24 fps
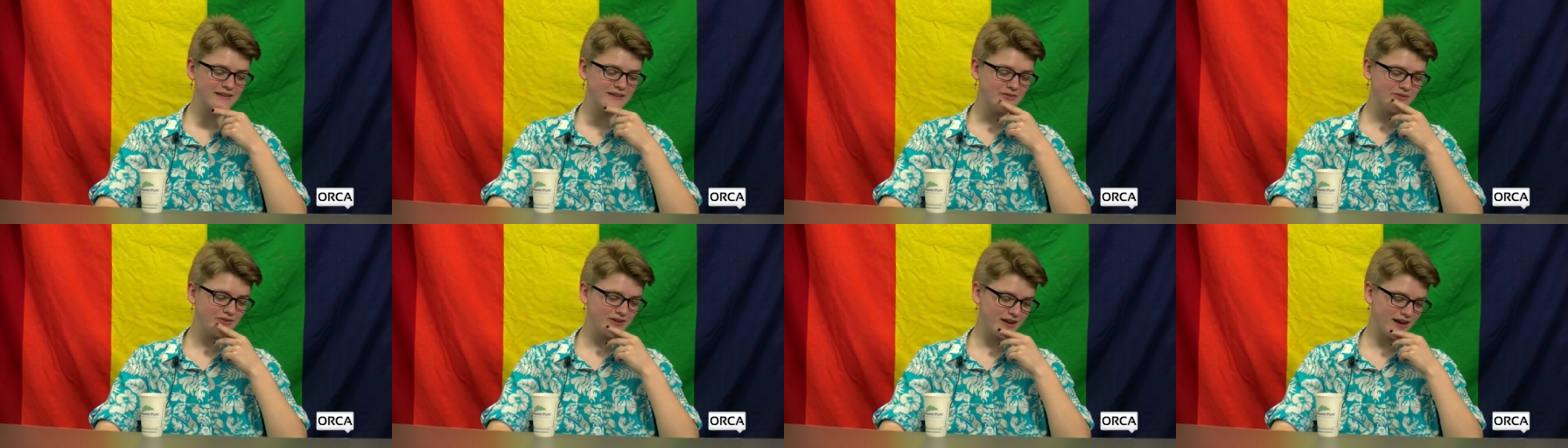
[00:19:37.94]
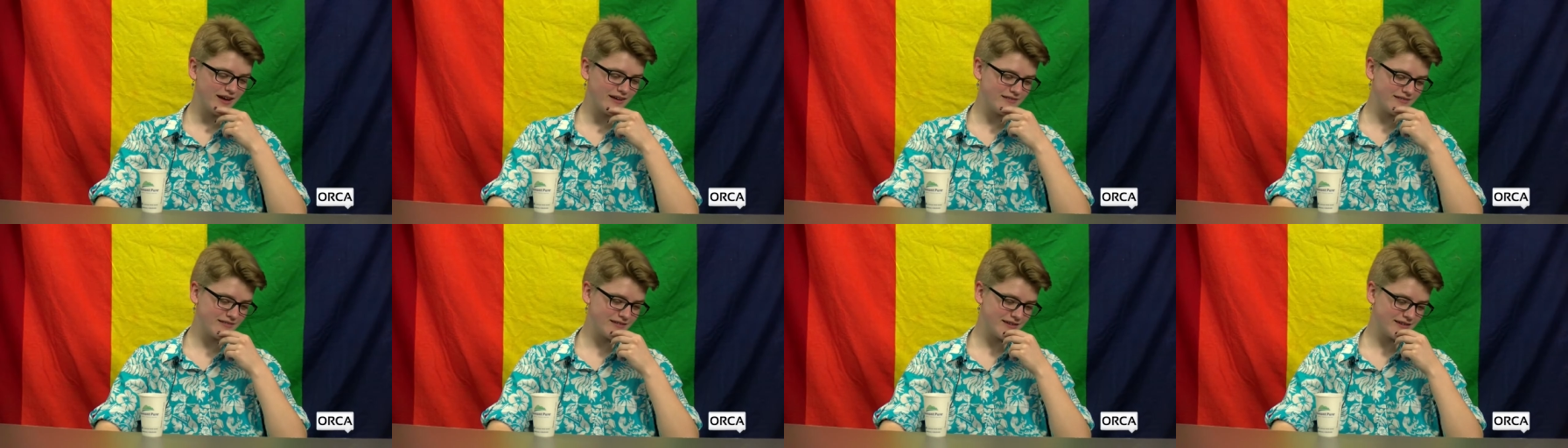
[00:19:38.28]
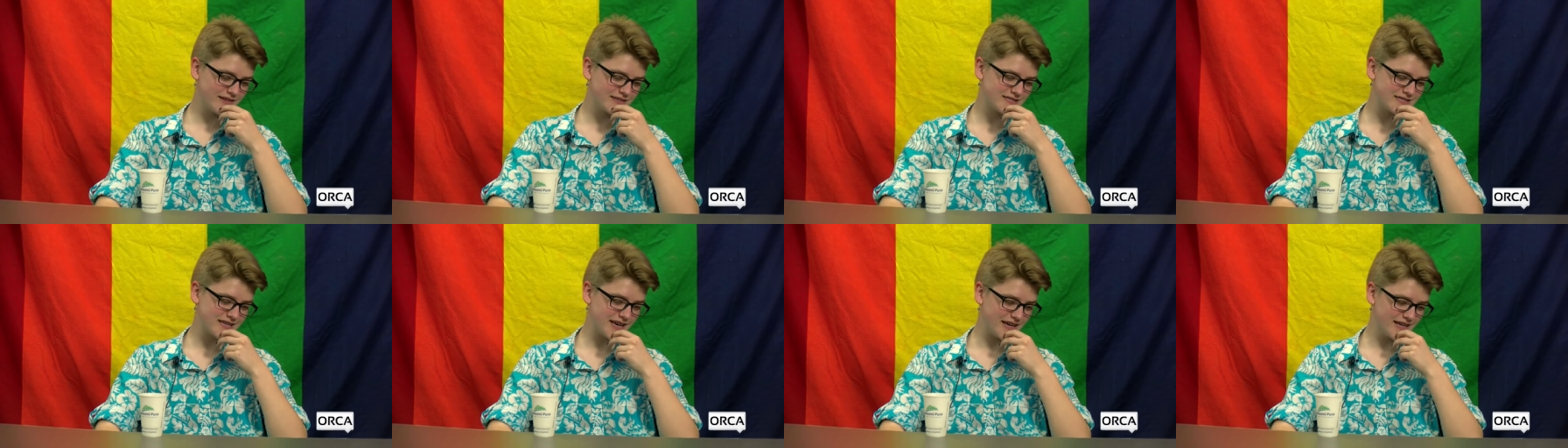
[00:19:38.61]
you can't
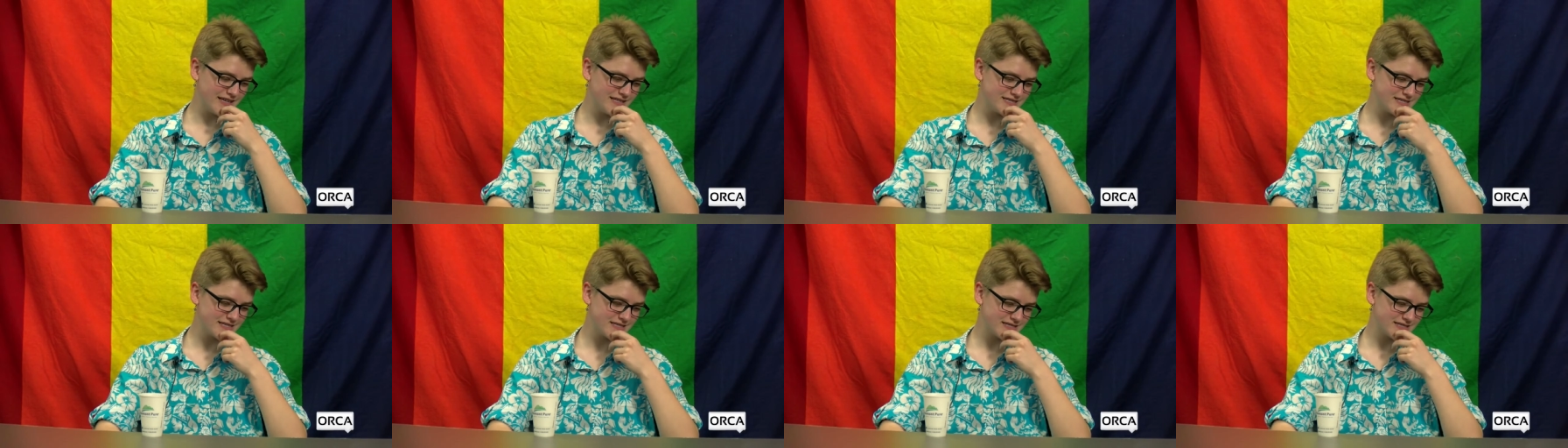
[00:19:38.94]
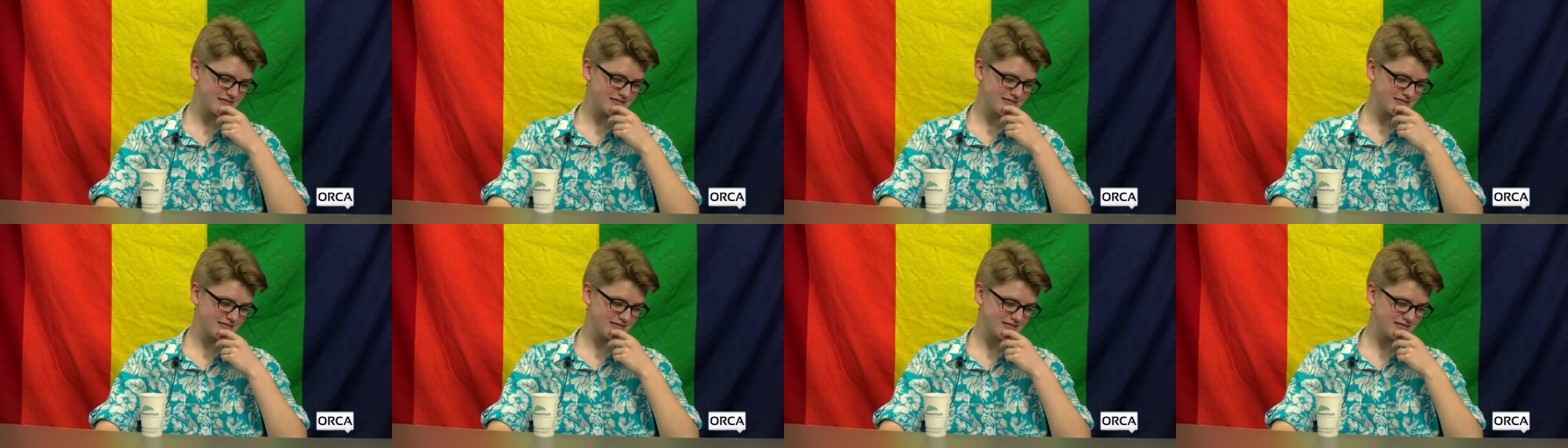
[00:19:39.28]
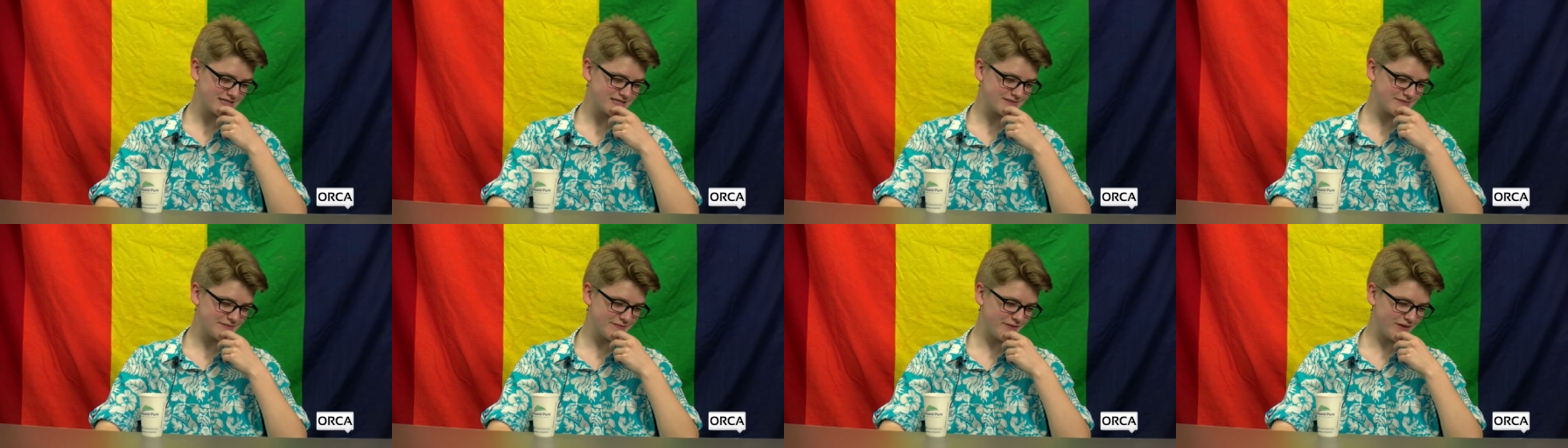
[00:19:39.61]
like say it's
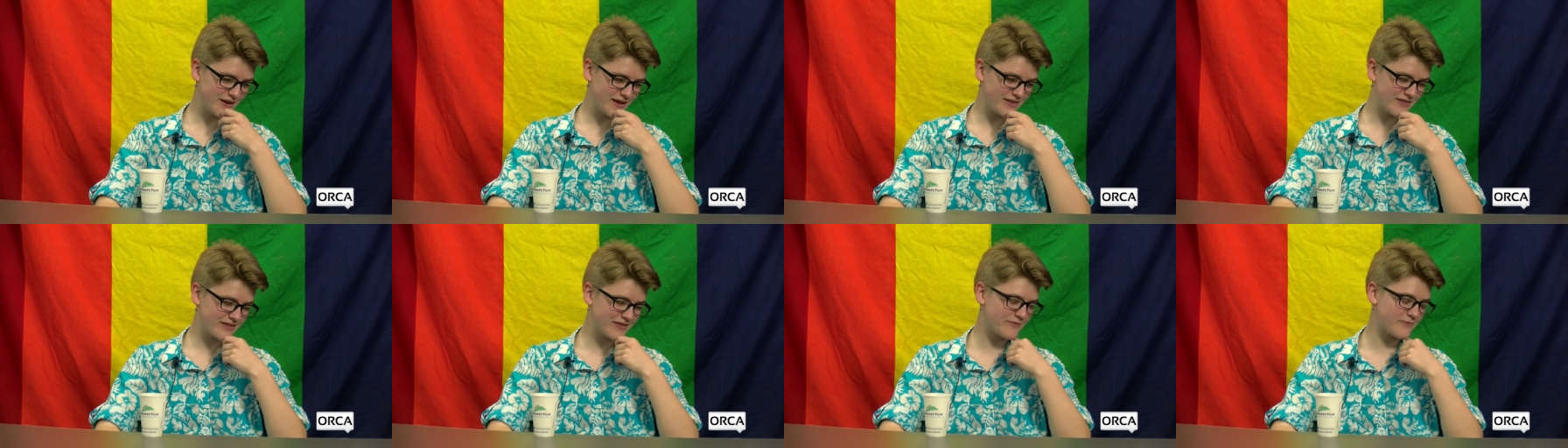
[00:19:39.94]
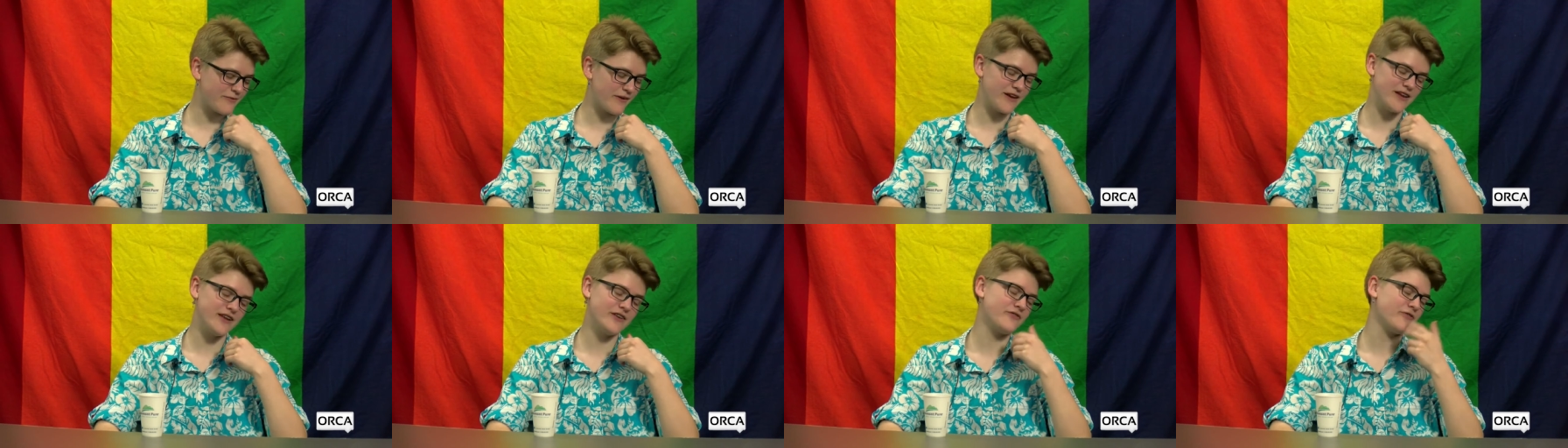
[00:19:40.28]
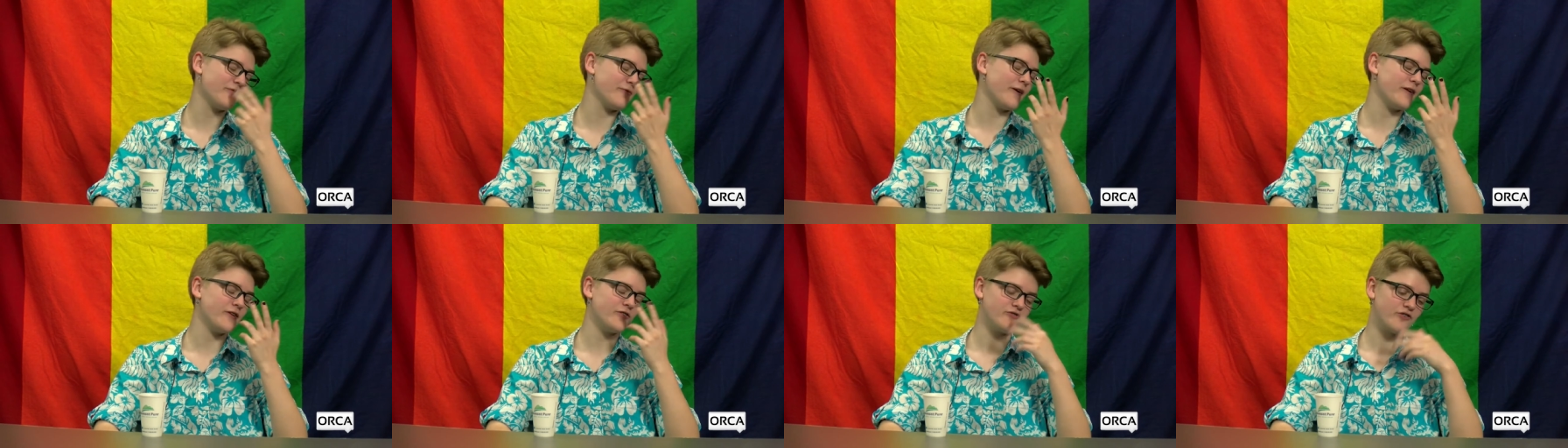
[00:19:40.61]
it's fe- it's
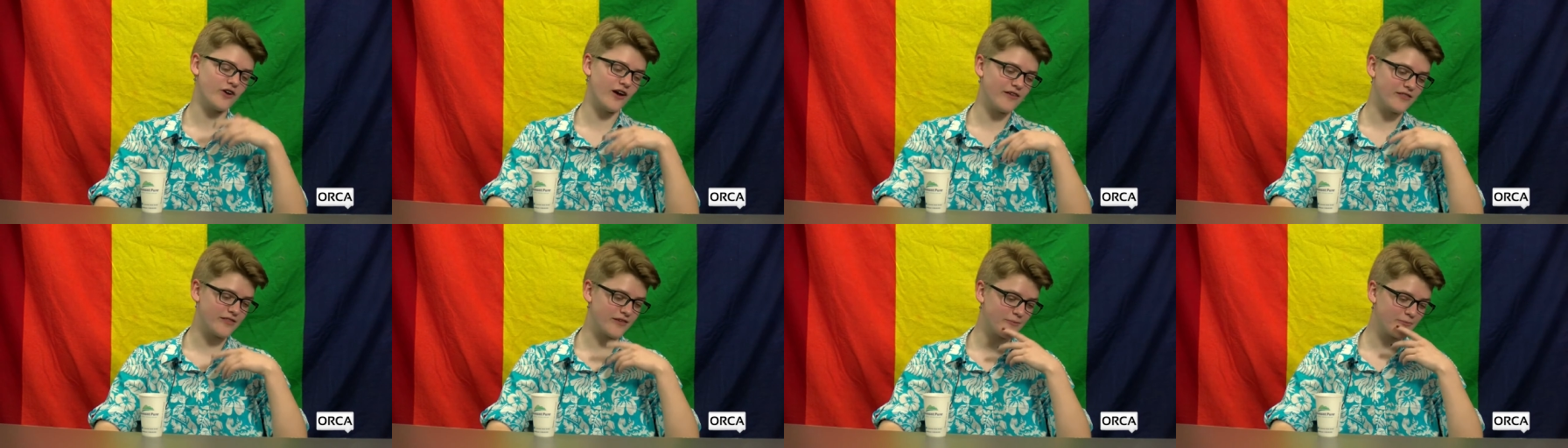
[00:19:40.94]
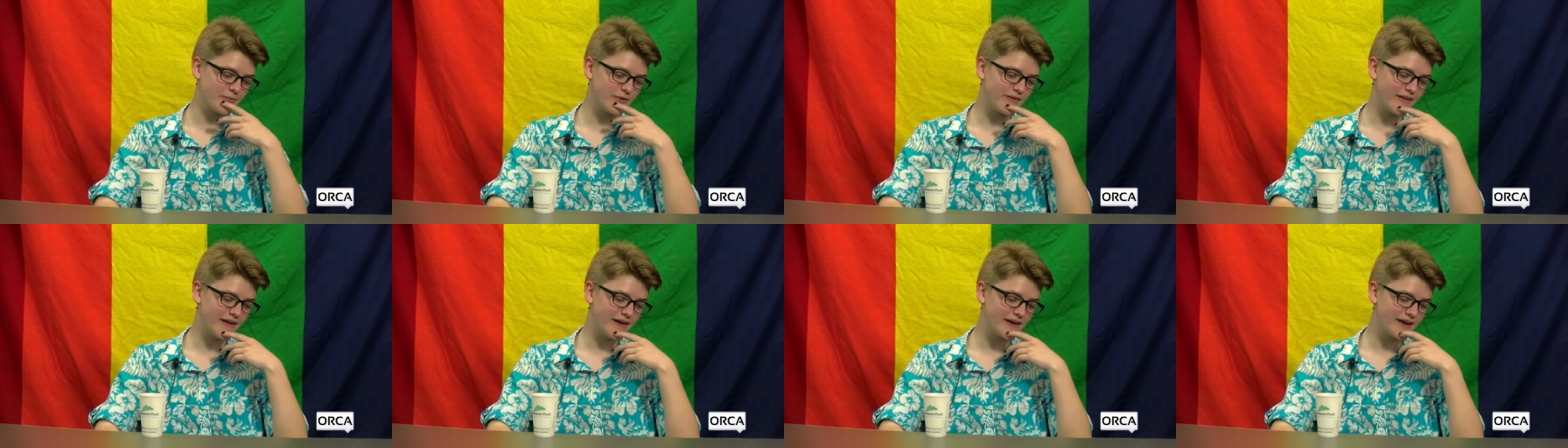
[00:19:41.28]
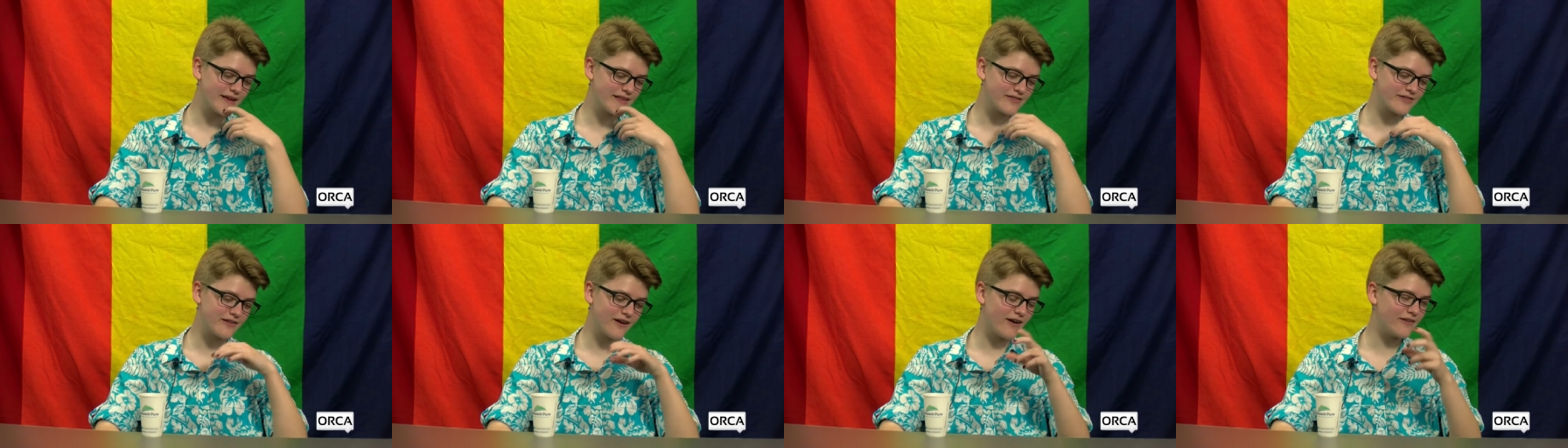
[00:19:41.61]
fetishizing. But you can't but like,
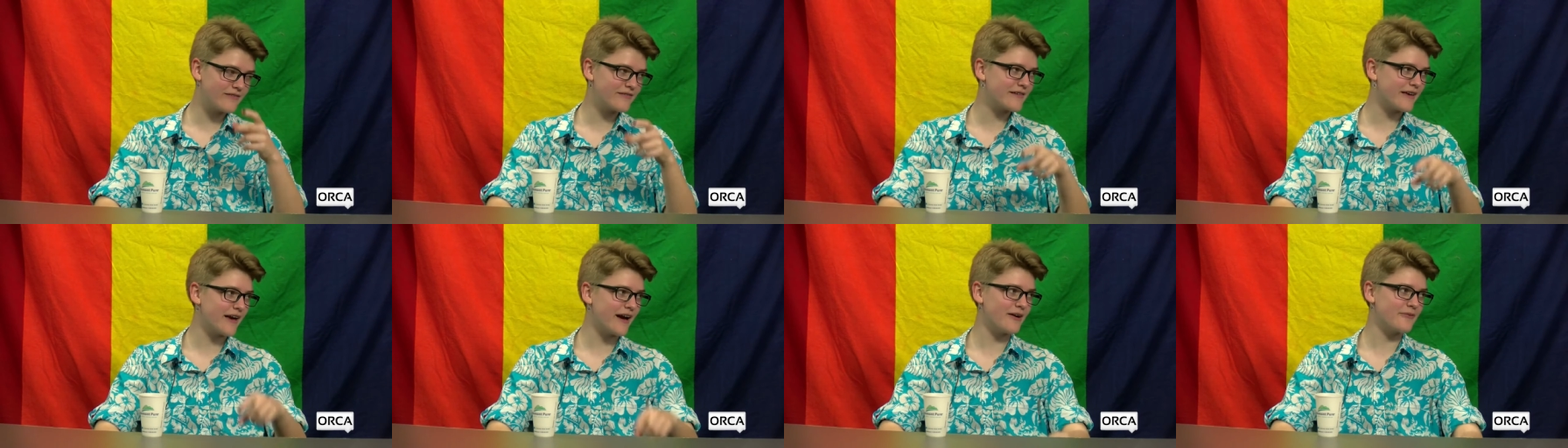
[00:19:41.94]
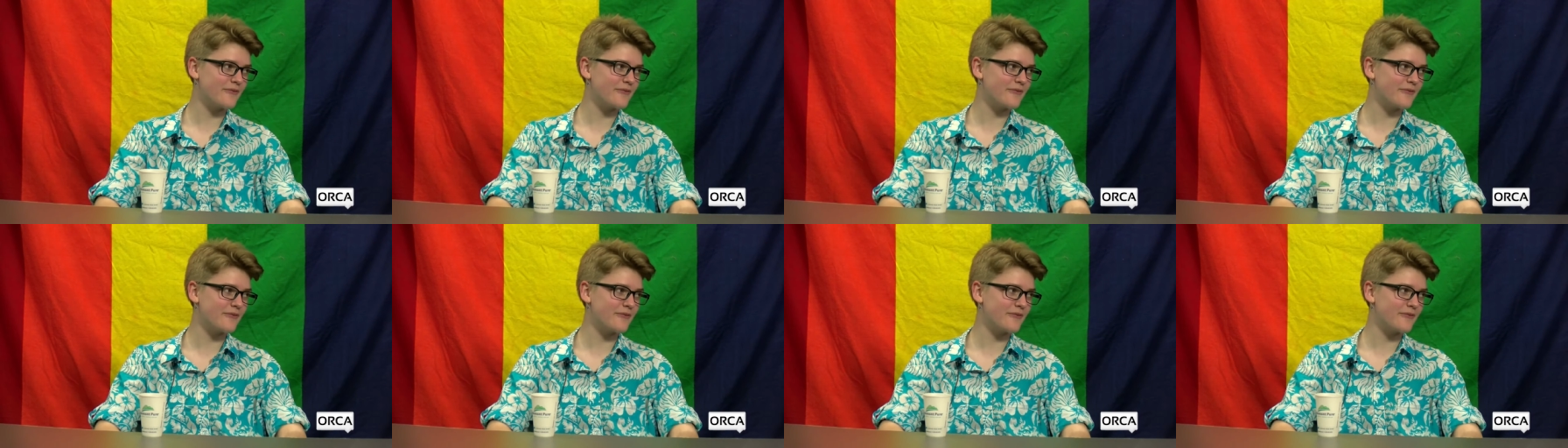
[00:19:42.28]
say it's, not, it's from yeah. a